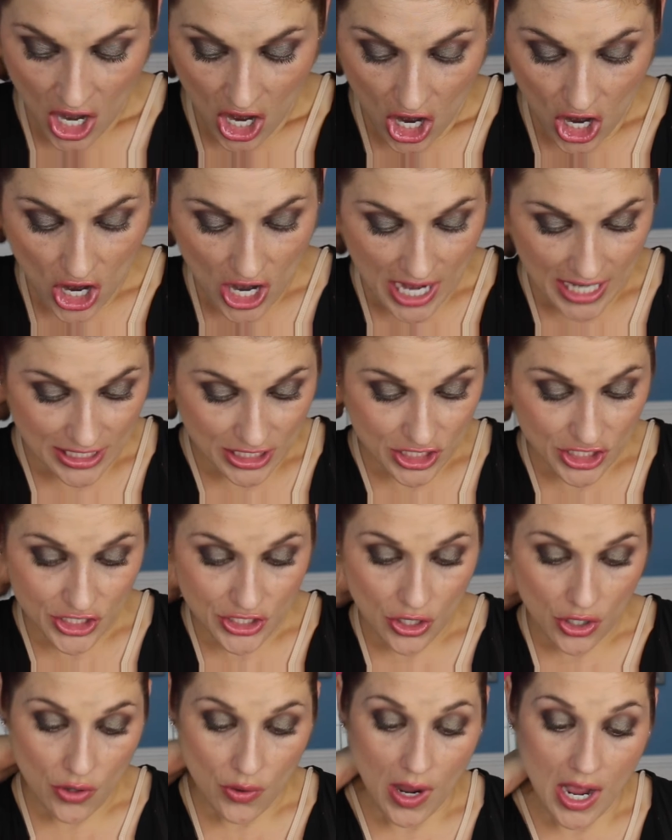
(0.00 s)
All right,
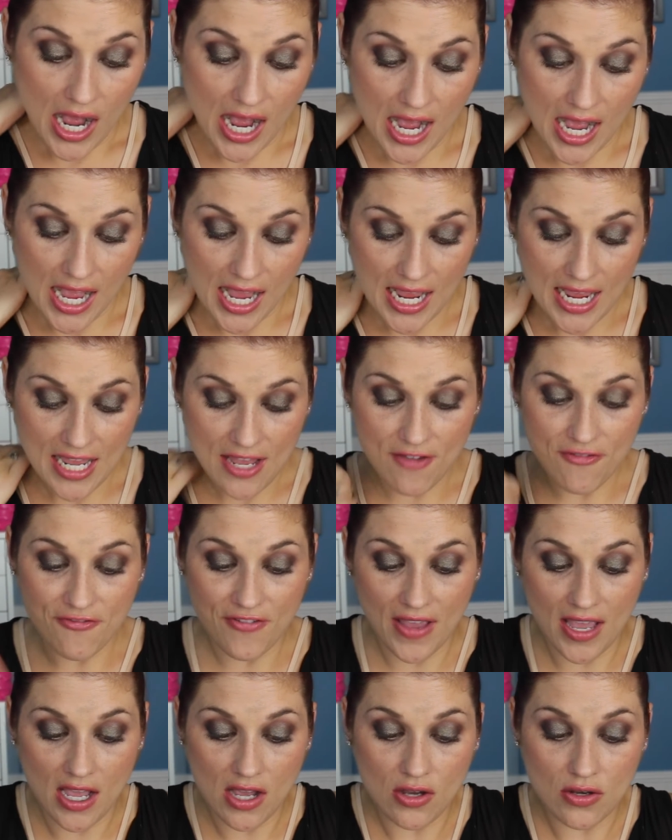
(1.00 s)
so I
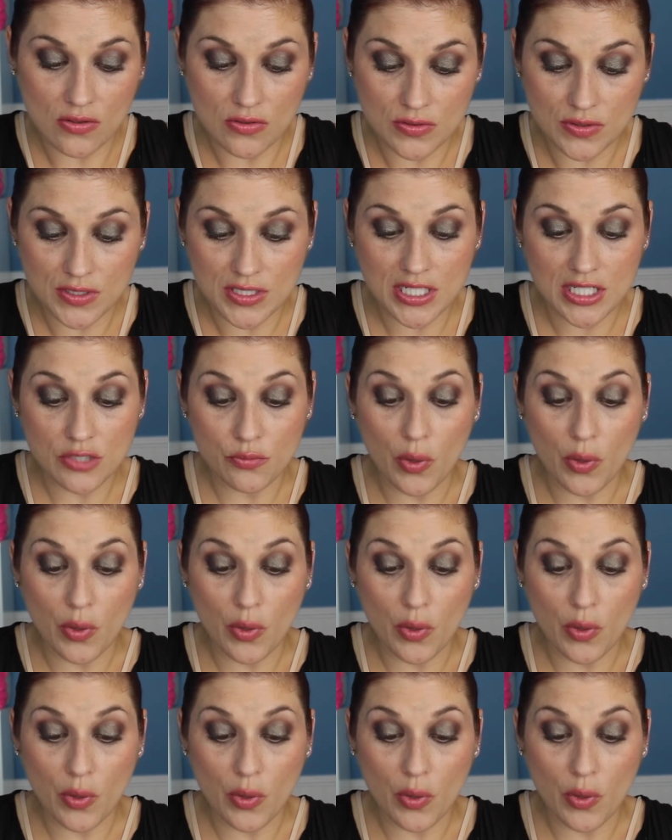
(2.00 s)
found,